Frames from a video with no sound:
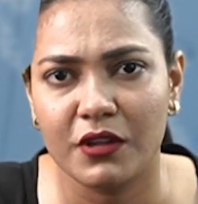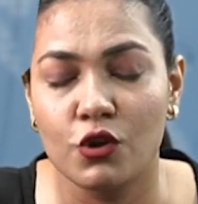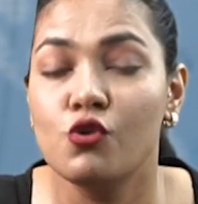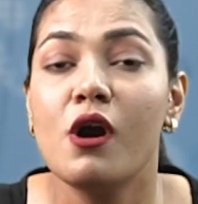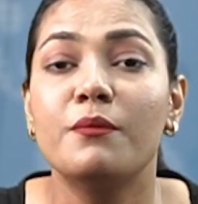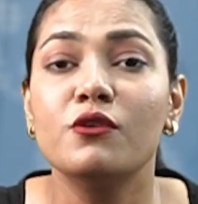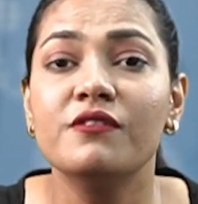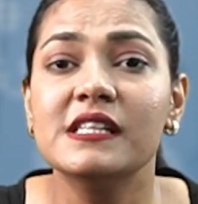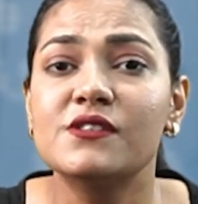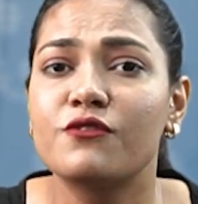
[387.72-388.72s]
No
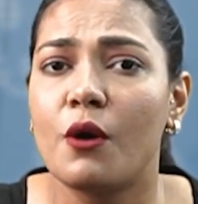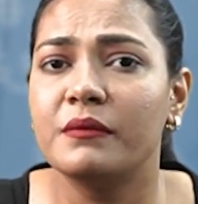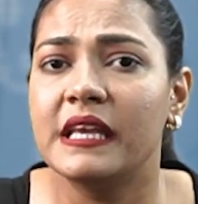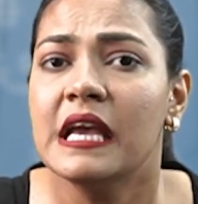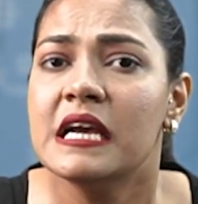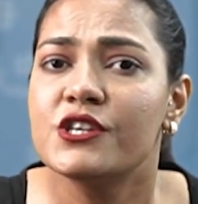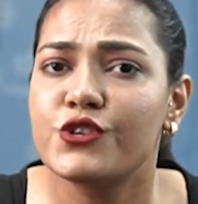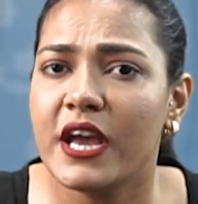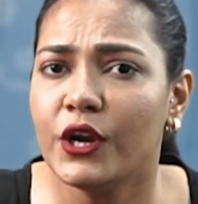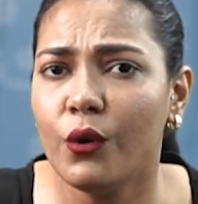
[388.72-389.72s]
approvals from the
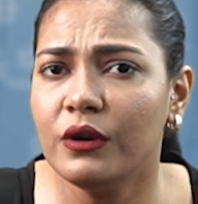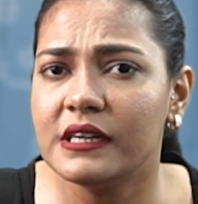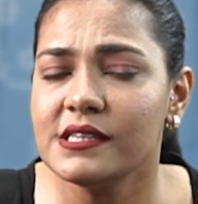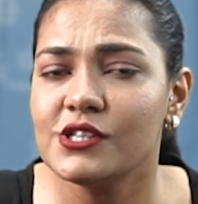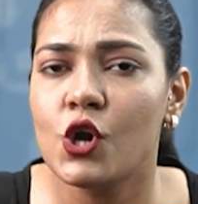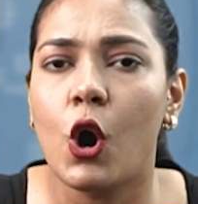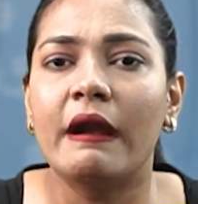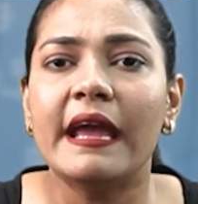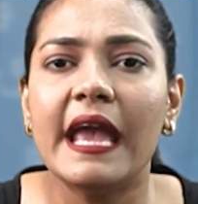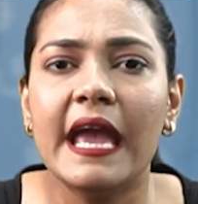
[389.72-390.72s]
shareholders
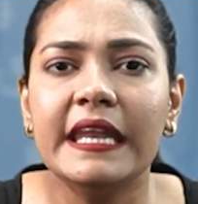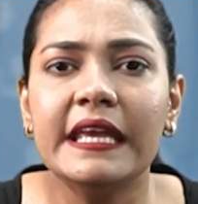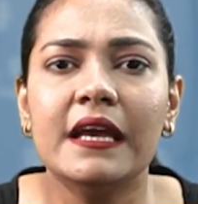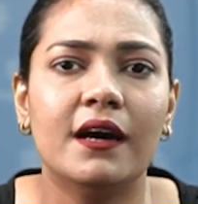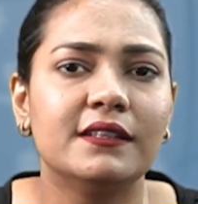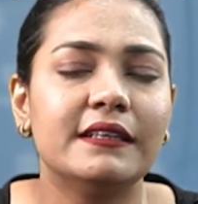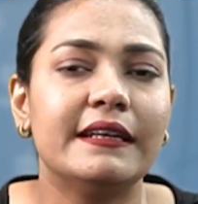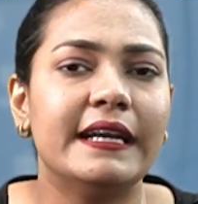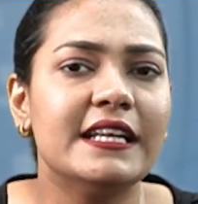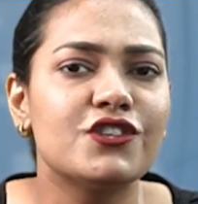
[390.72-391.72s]
or any other
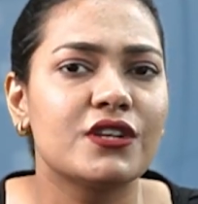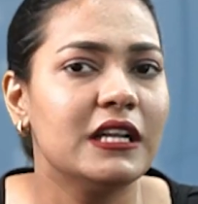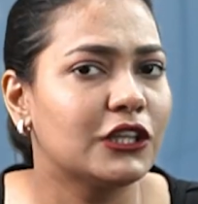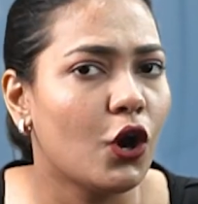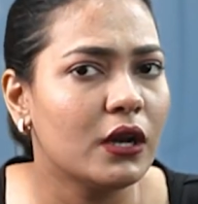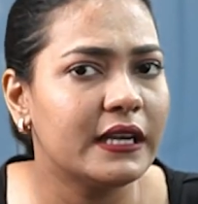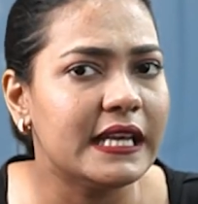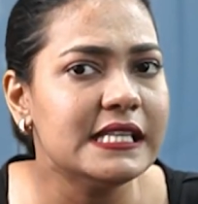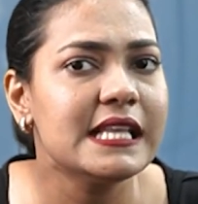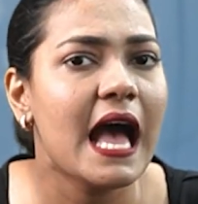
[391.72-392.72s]
additional
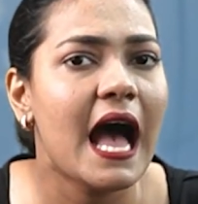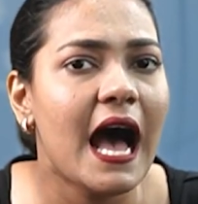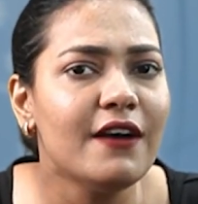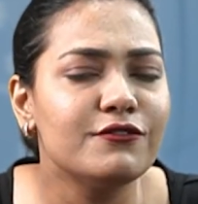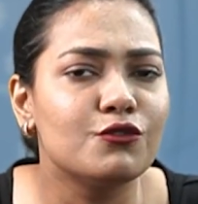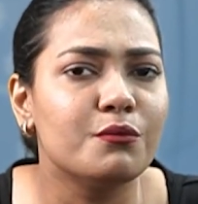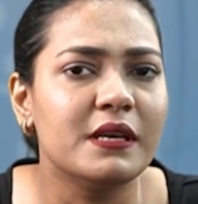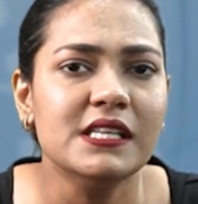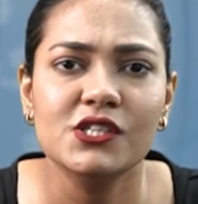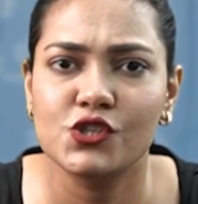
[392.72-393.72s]
authorities have to
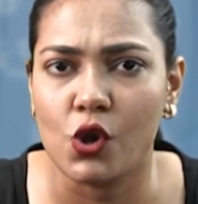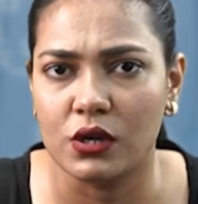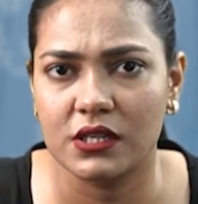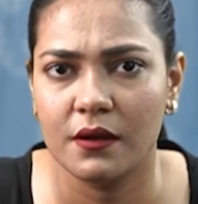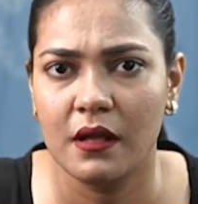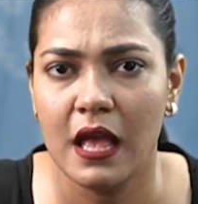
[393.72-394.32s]
be sought.